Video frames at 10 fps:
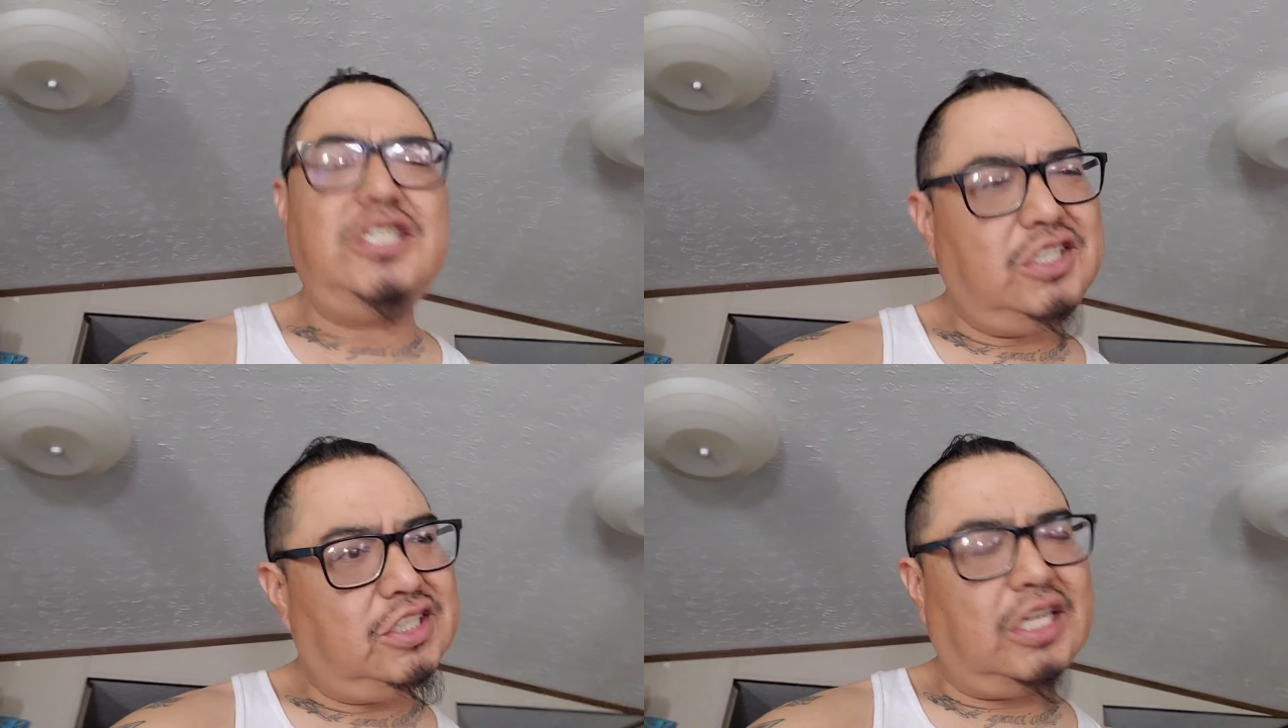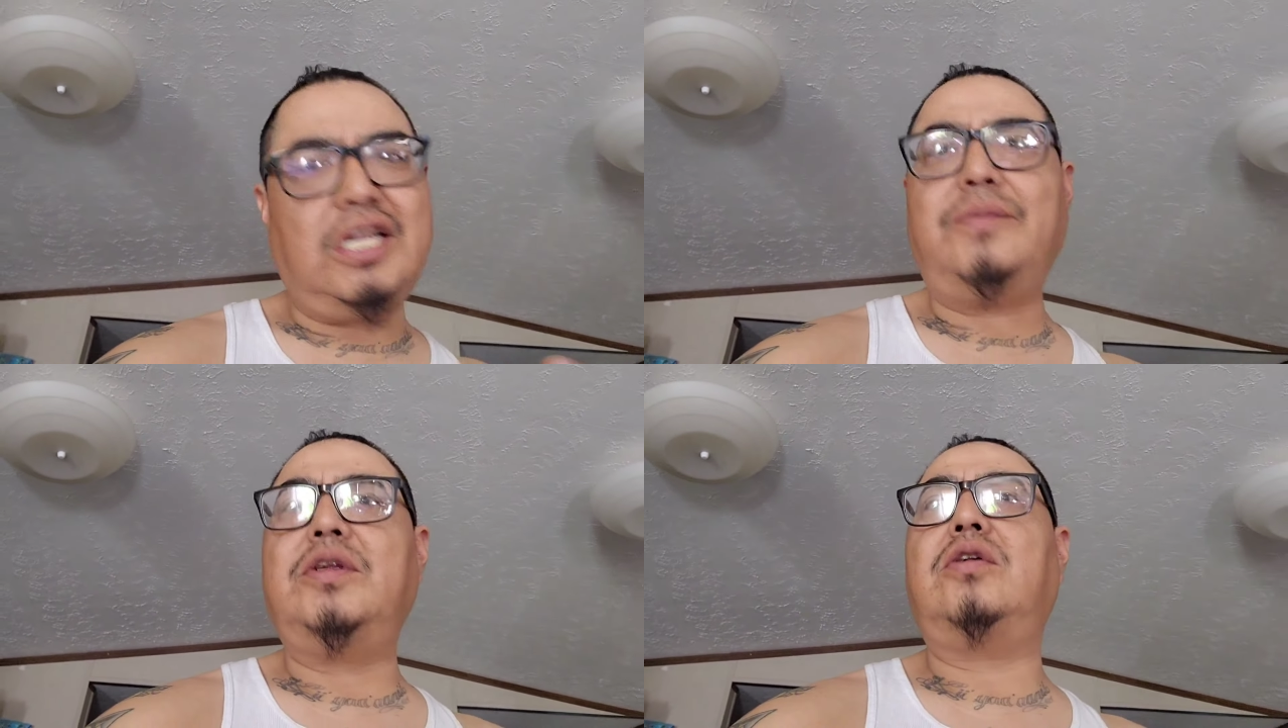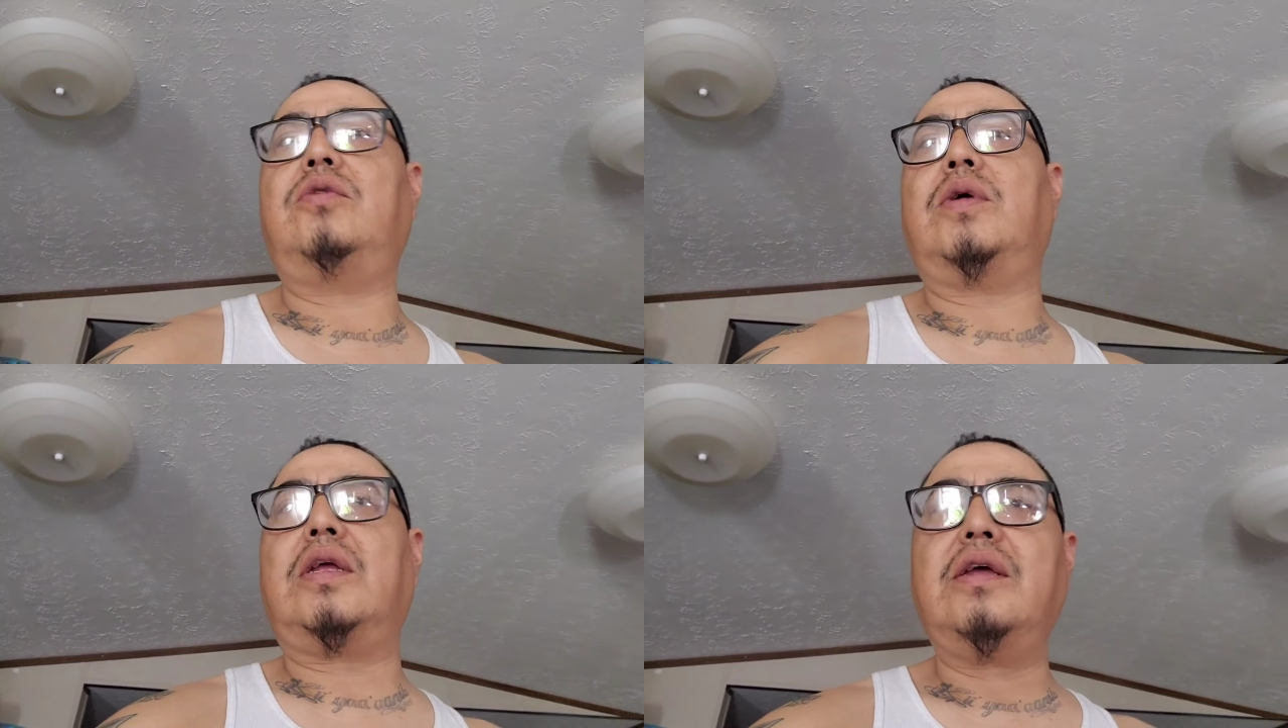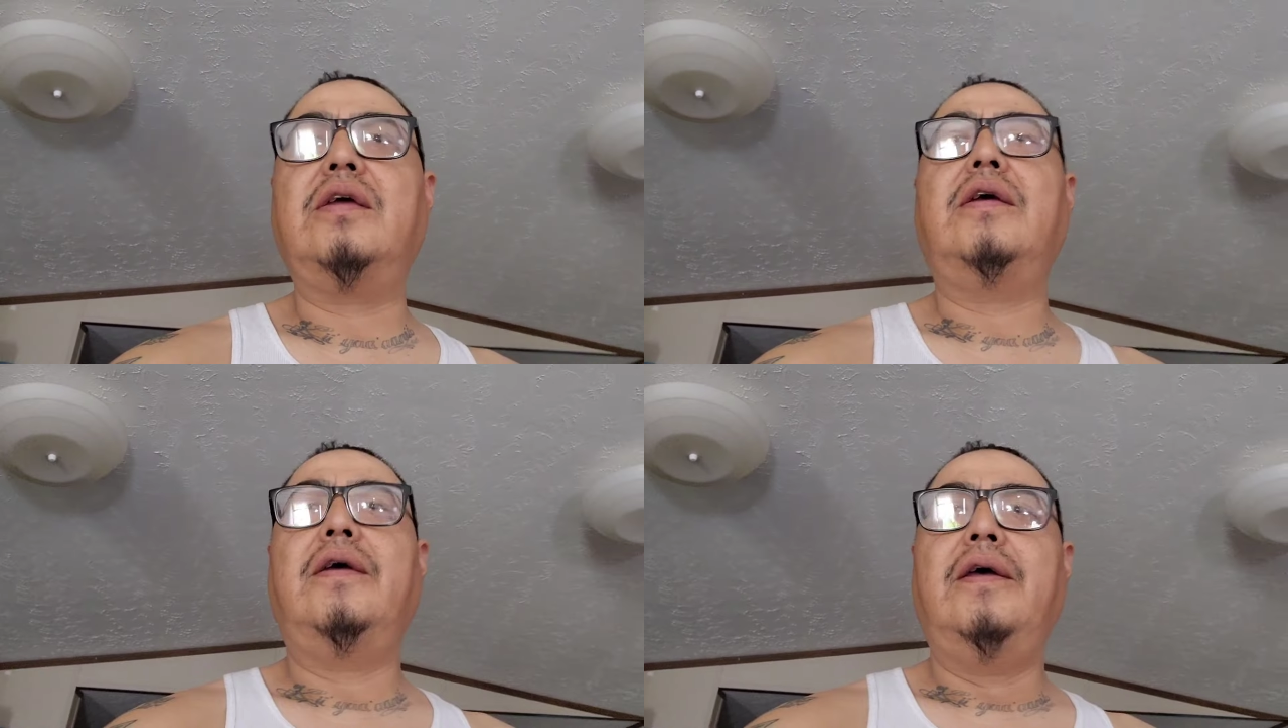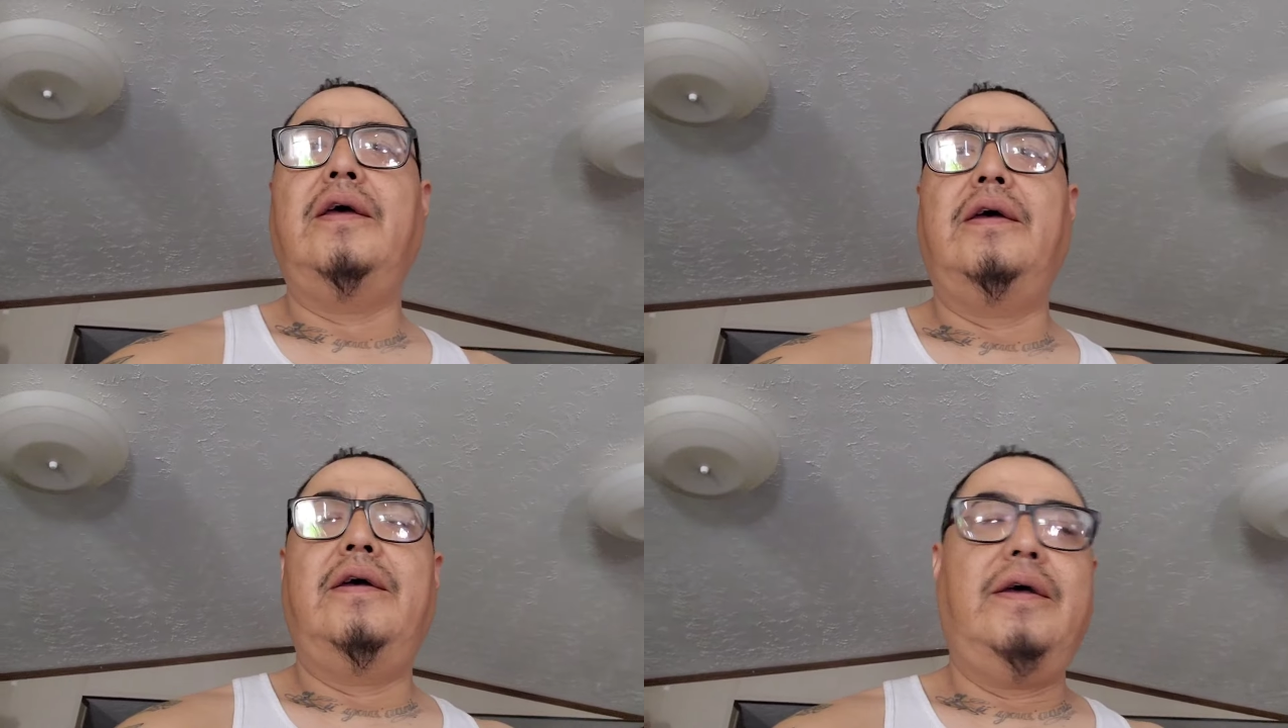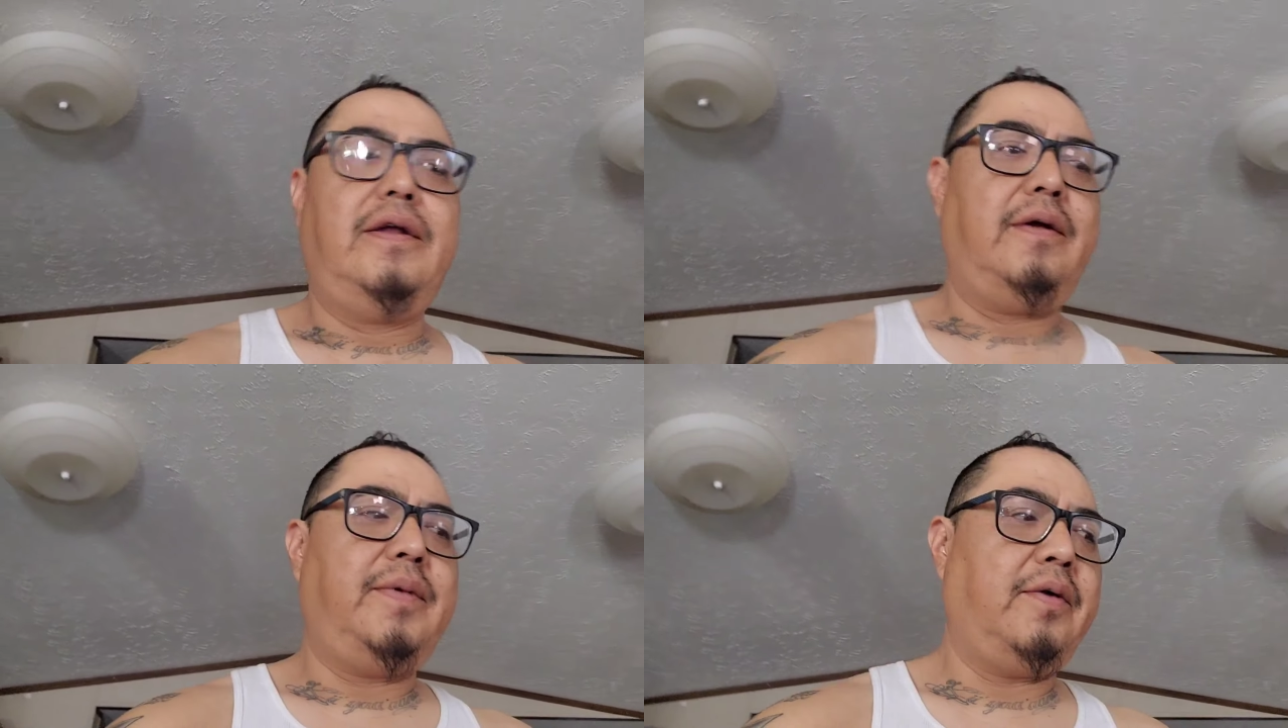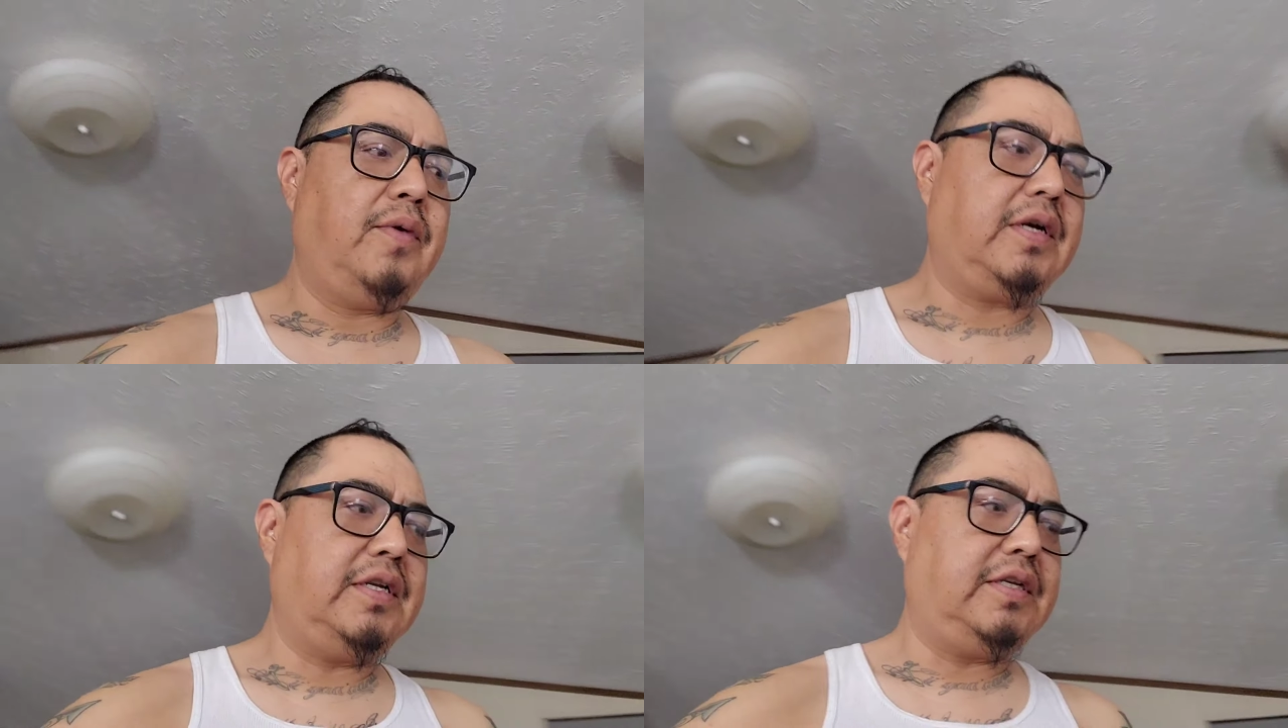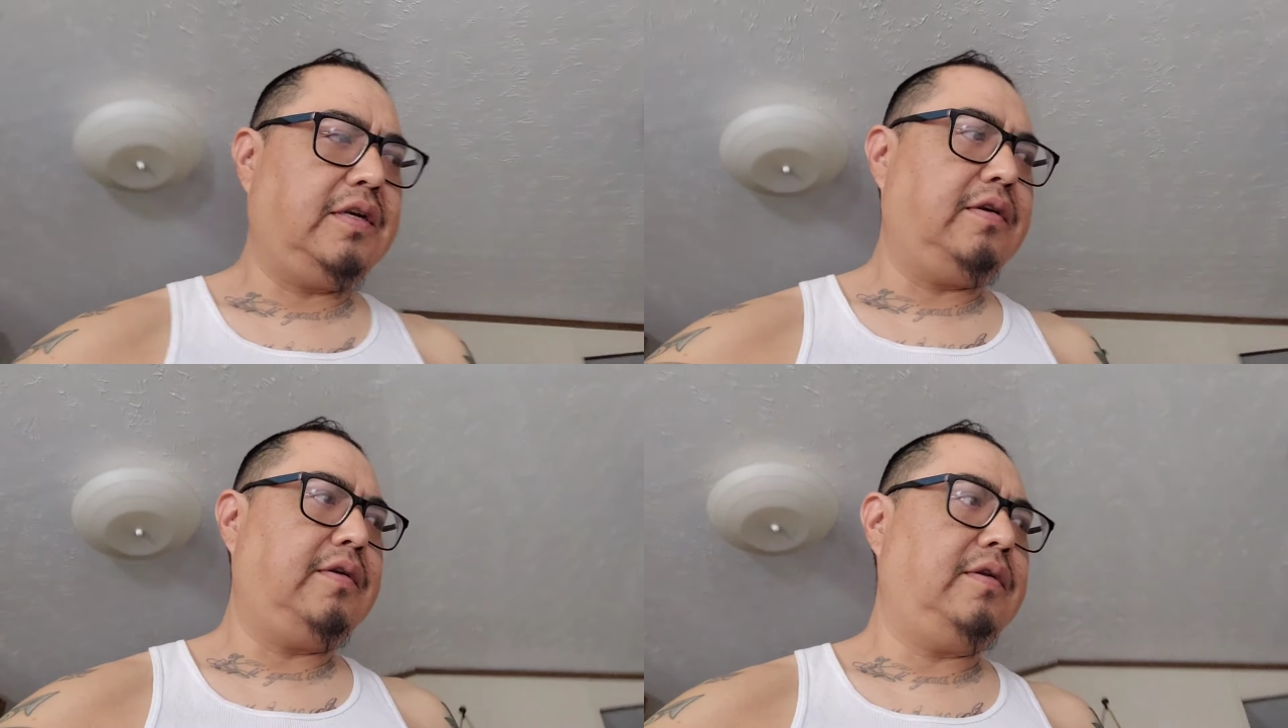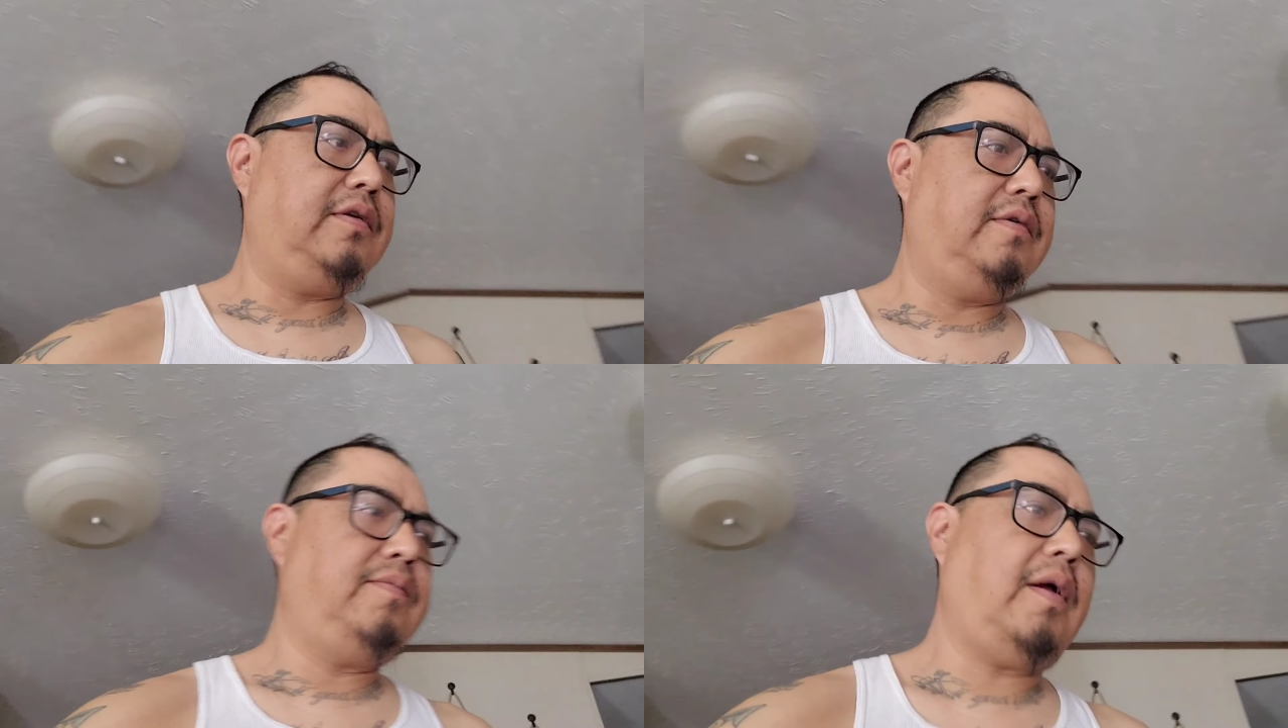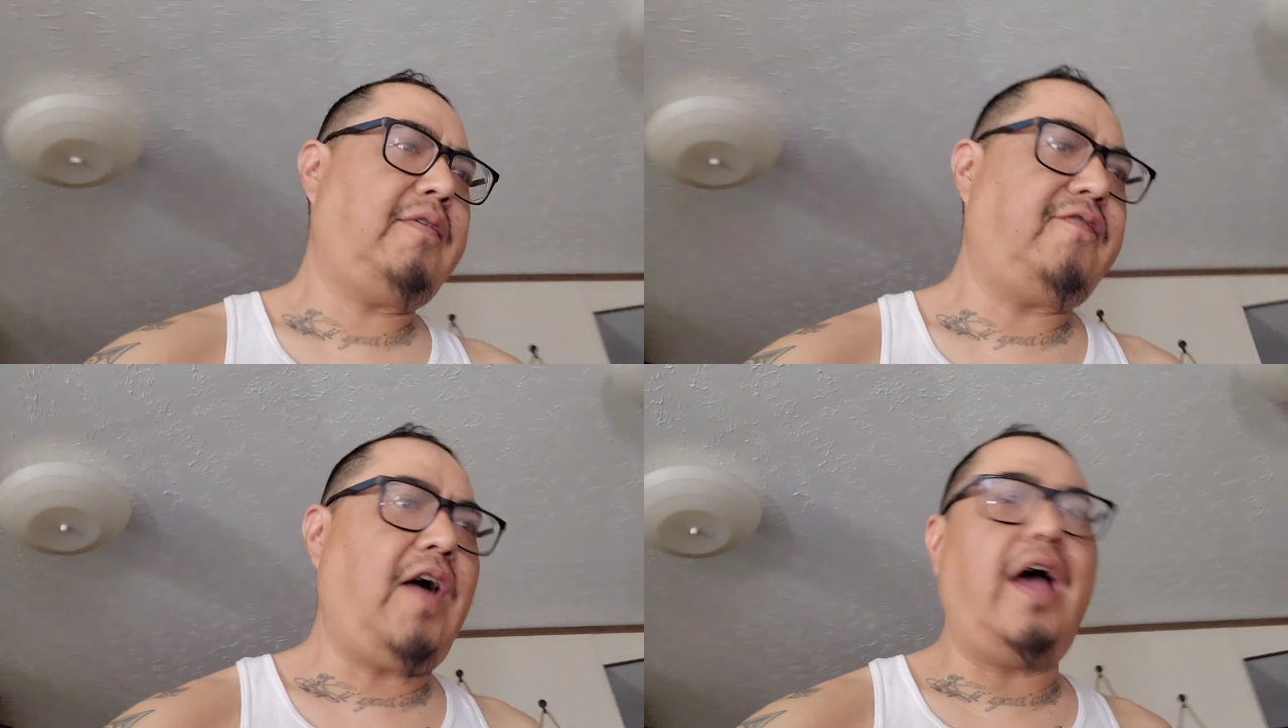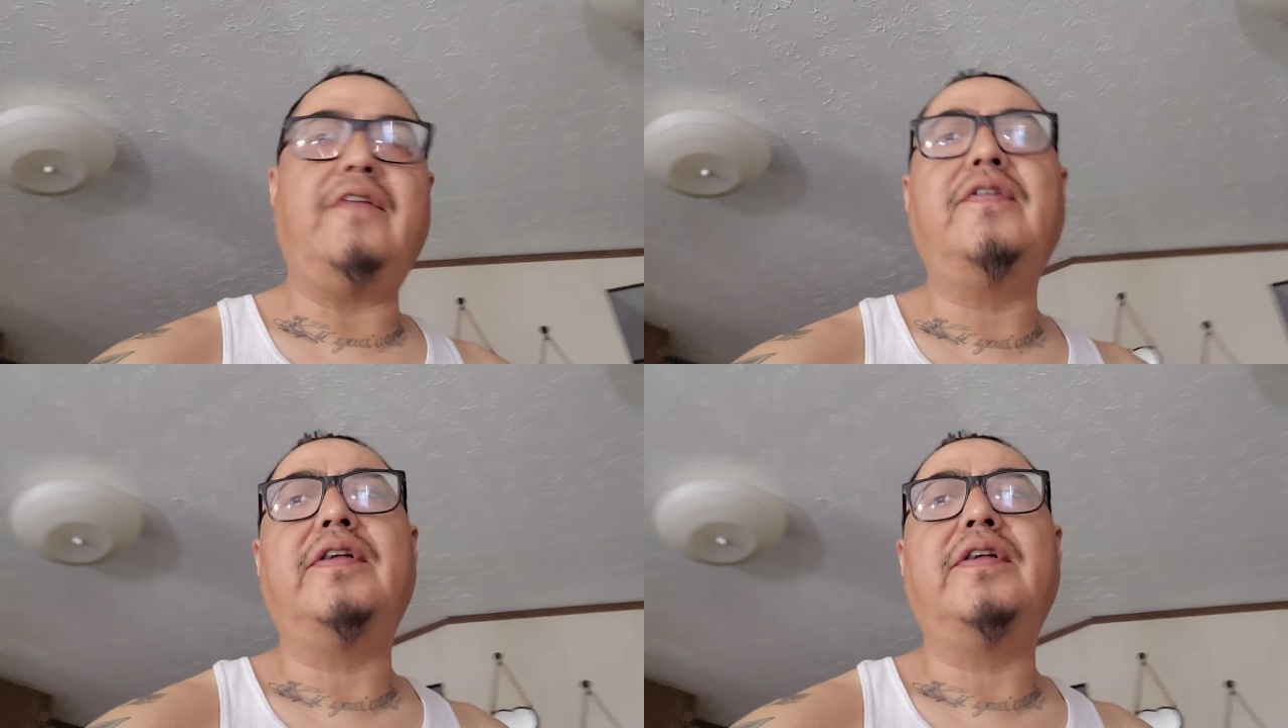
ish, and then I'm gonna go to work. And I'll be at work until probably five,